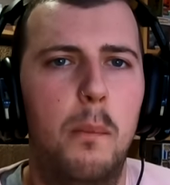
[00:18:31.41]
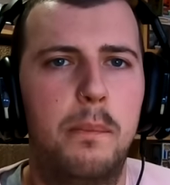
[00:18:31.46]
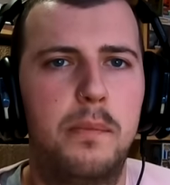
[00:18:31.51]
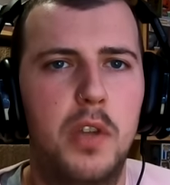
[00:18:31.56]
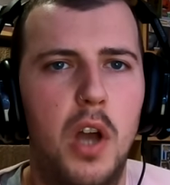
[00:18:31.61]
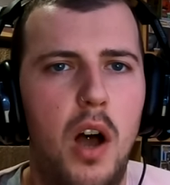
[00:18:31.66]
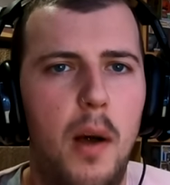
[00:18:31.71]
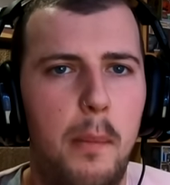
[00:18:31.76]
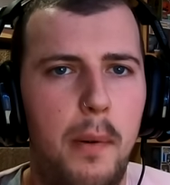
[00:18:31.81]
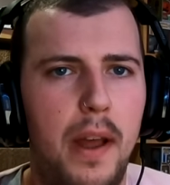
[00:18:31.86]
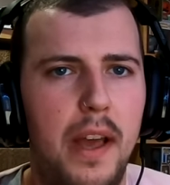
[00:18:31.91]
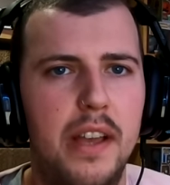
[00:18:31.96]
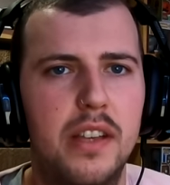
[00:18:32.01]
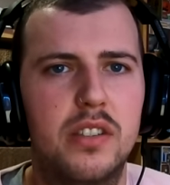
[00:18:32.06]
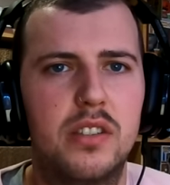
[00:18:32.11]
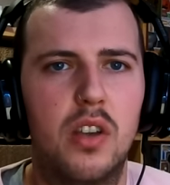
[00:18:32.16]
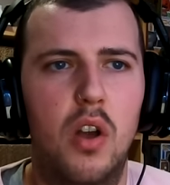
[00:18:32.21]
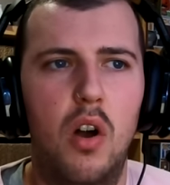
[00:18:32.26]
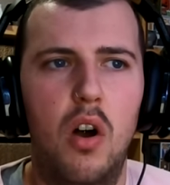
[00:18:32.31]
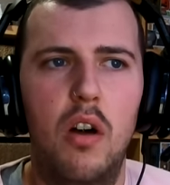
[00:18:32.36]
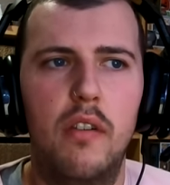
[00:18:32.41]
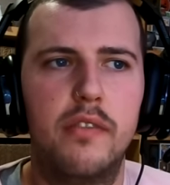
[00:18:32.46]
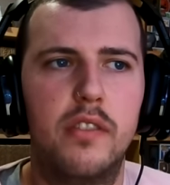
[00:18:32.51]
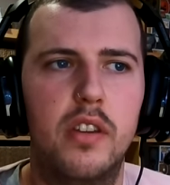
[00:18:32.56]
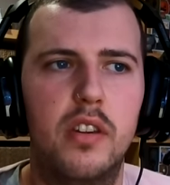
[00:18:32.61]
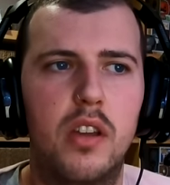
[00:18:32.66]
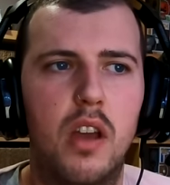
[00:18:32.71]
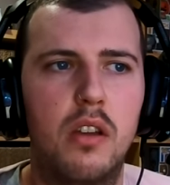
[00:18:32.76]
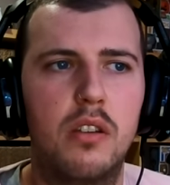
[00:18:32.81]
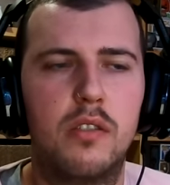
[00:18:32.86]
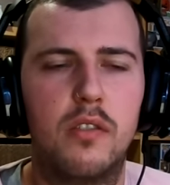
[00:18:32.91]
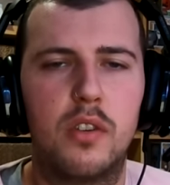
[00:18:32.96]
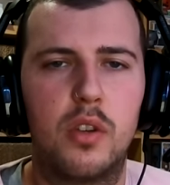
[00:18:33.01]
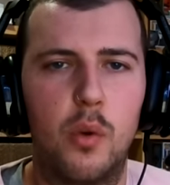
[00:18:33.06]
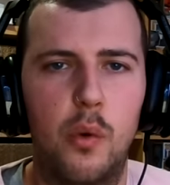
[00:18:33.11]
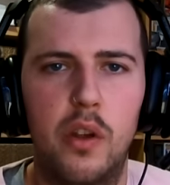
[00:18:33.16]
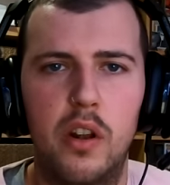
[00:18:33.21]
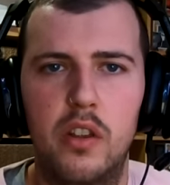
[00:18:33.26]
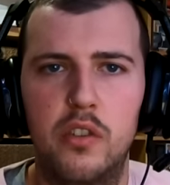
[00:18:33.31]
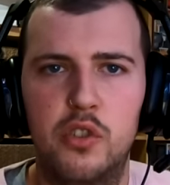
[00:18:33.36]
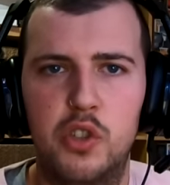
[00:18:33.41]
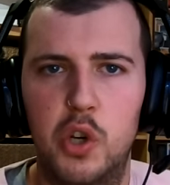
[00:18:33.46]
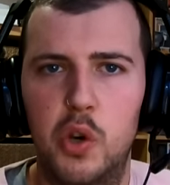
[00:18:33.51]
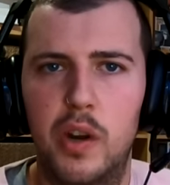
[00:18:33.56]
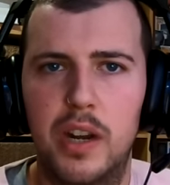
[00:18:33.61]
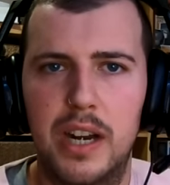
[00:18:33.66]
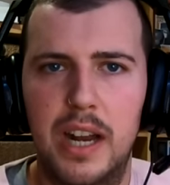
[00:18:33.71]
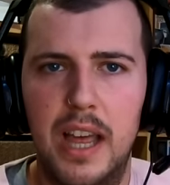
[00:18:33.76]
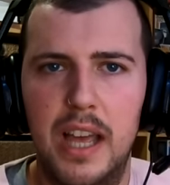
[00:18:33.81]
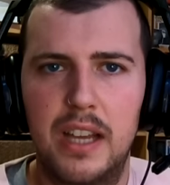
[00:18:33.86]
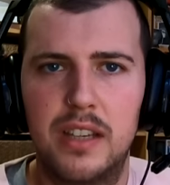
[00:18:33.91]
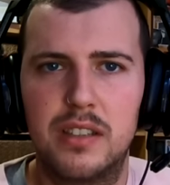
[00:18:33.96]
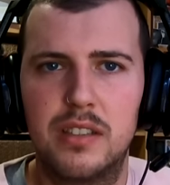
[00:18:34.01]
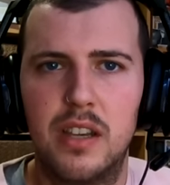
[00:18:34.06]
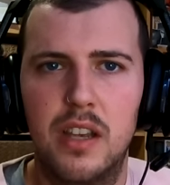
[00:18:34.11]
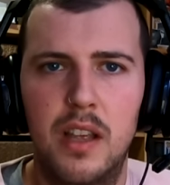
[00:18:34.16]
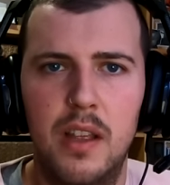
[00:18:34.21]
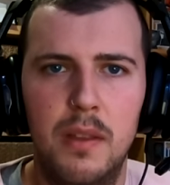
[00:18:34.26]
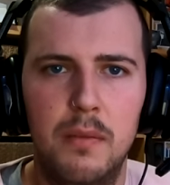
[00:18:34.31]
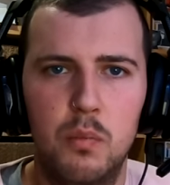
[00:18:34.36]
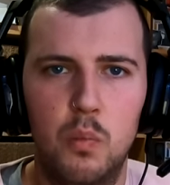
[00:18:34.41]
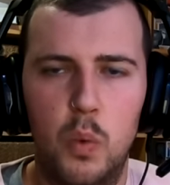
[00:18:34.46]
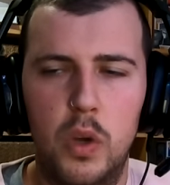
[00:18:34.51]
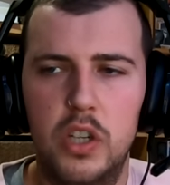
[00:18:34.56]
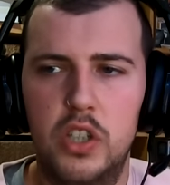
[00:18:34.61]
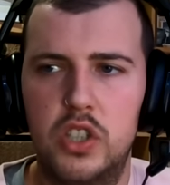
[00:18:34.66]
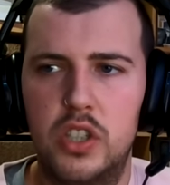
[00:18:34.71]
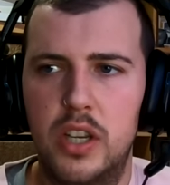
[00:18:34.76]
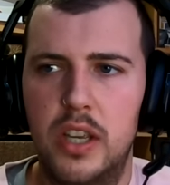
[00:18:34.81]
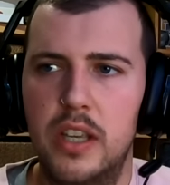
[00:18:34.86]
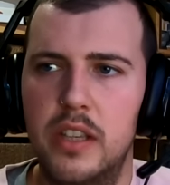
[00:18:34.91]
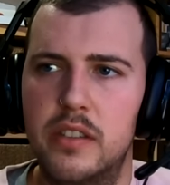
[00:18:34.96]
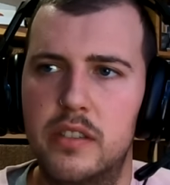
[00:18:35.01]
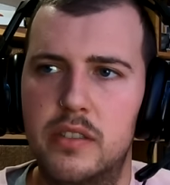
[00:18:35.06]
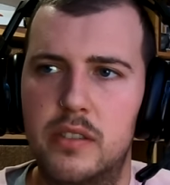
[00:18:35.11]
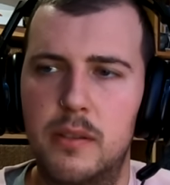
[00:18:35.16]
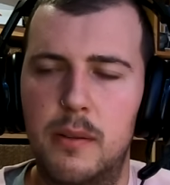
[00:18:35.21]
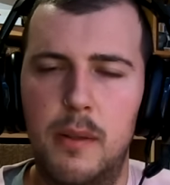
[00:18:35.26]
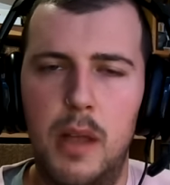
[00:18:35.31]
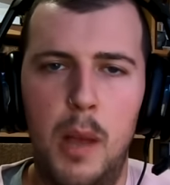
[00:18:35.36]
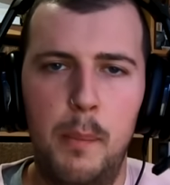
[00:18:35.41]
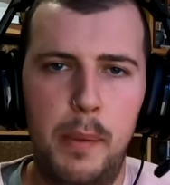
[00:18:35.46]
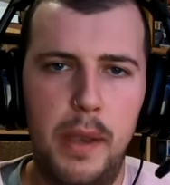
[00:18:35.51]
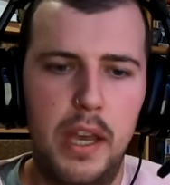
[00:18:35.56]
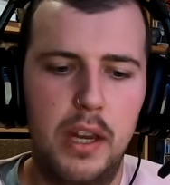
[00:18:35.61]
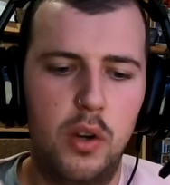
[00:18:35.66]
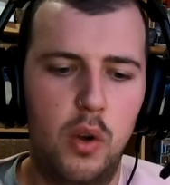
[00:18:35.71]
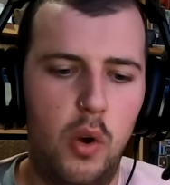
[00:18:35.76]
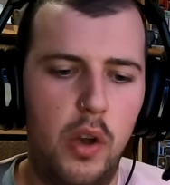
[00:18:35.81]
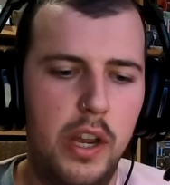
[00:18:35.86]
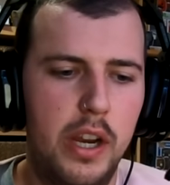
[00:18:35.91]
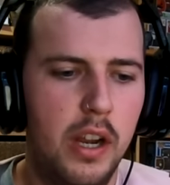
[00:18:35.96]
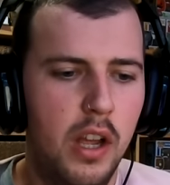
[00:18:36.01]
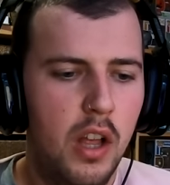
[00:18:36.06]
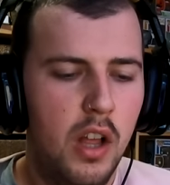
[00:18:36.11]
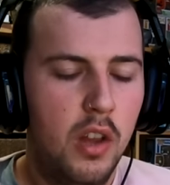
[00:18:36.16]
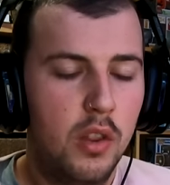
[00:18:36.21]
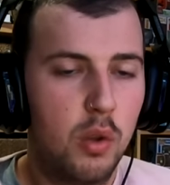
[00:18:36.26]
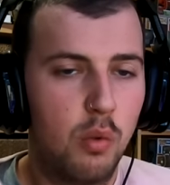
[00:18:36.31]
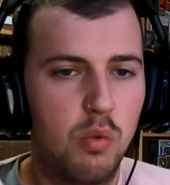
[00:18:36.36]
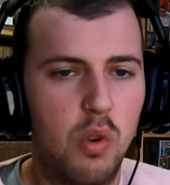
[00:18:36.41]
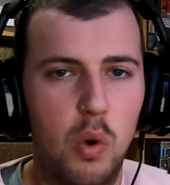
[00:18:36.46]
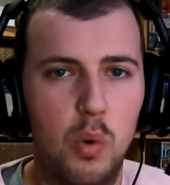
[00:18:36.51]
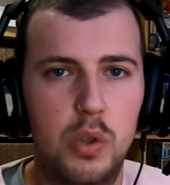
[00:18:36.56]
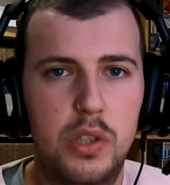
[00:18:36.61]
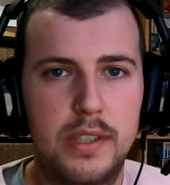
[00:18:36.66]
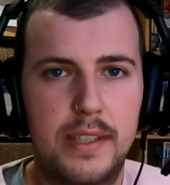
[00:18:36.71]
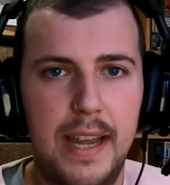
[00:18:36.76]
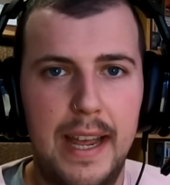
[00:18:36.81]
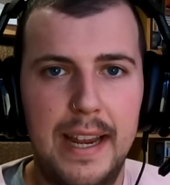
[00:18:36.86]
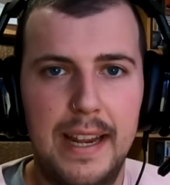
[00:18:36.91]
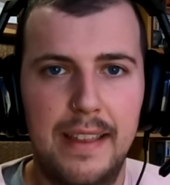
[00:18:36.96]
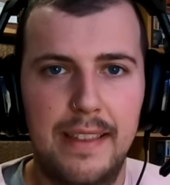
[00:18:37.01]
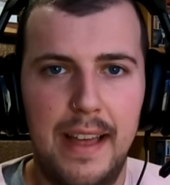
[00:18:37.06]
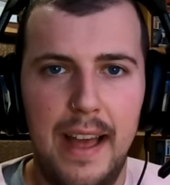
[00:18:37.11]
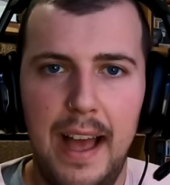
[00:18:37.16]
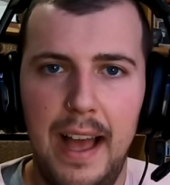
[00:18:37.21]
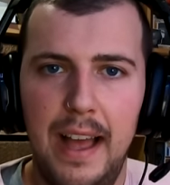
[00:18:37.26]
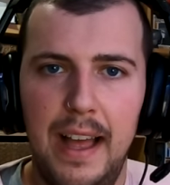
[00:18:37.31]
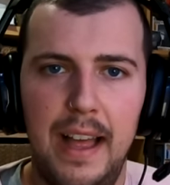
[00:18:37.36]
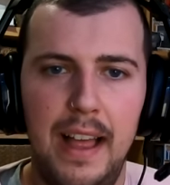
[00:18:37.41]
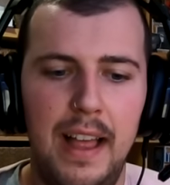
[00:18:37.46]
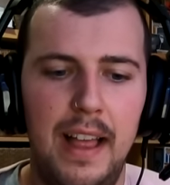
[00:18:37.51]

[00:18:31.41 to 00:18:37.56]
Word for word: Dart players often go to the toilet during legs, which is a bit annoying. The rules state that